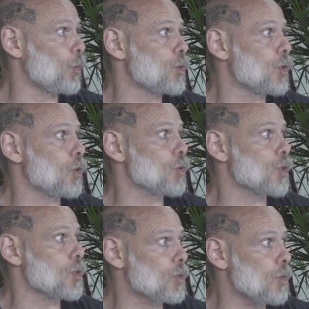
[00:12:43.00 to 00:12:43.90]
but you can't
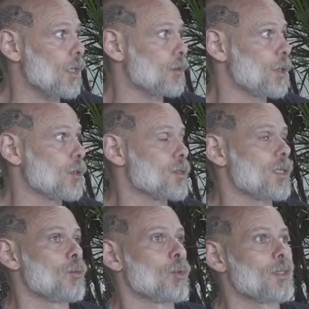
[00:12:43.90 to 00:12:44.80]
just do that because
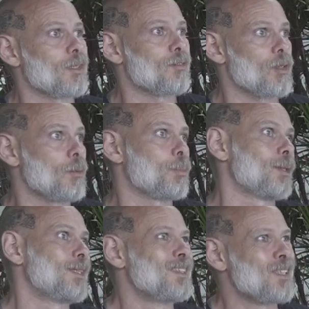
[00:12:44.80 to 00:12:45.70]
they won't develop
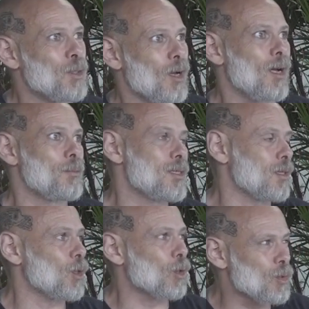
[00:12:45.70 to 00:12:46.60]
your hammies
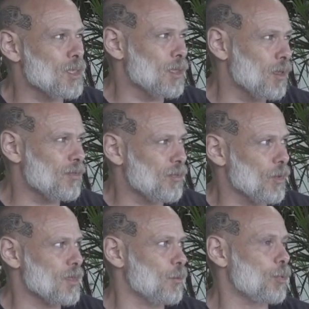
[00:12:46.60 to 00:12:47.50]
and your glutes enough, for
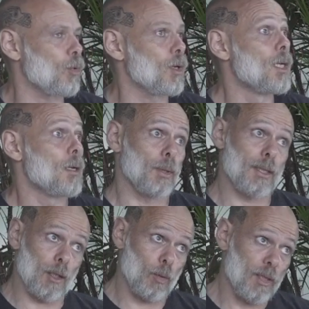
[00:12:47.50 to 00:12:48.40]
example, but
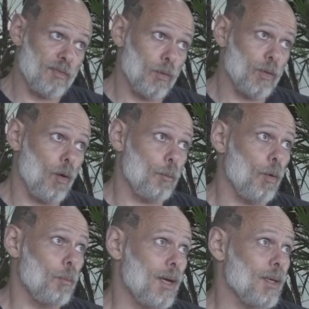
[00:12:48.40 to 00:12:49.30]
they're great for your upper
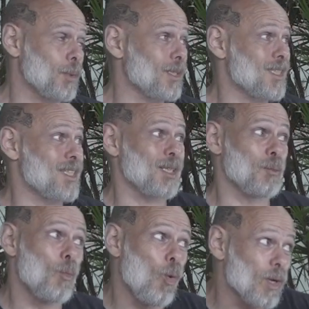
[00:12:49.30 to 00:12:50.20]
back, but they're still
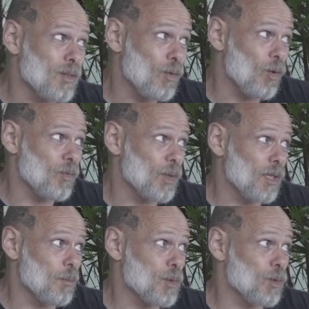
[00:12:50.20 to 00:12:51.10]
more involved when it
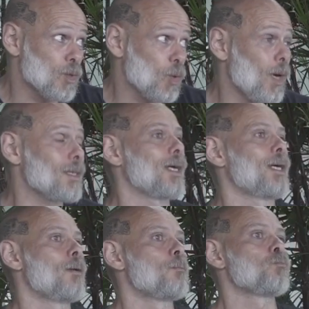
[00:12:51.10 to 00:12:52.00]
comes to the squat.
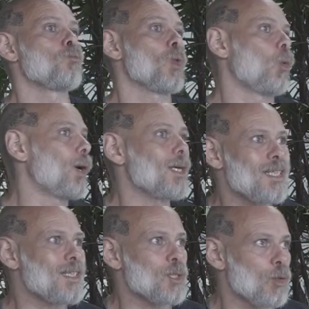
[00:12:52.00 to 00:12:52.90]
And where is
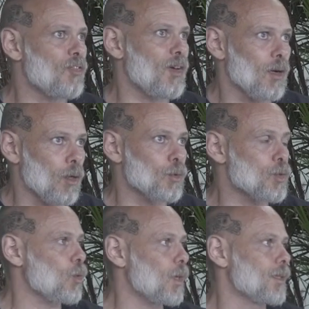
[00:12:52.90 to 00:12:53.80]
it that you fell on the
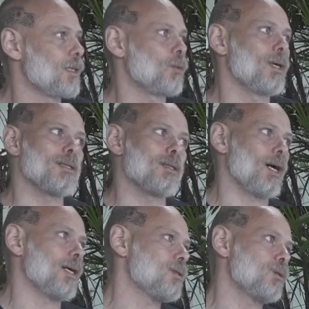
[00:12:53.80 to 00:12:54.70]
squat anyway? So
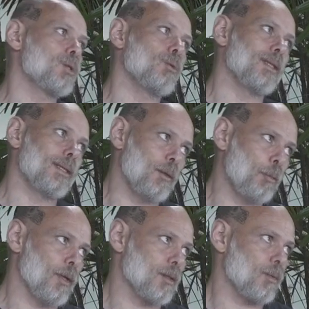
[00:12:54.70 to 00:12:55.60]
as usual, it
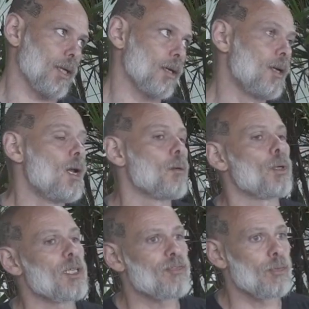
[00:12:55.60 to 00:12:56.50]
depends, right?
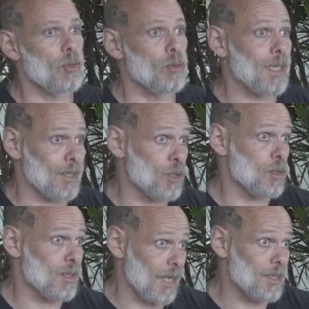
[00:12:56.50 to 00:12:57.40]
But if we look at
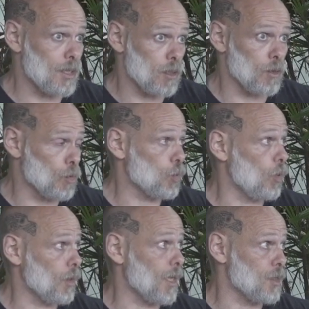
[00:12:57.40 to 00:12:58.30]
just assistance
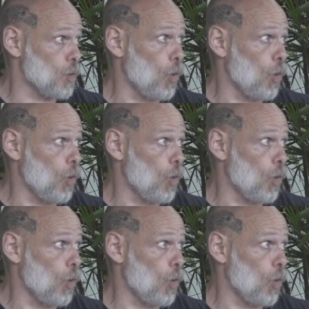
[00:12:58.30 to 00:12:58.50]
work as a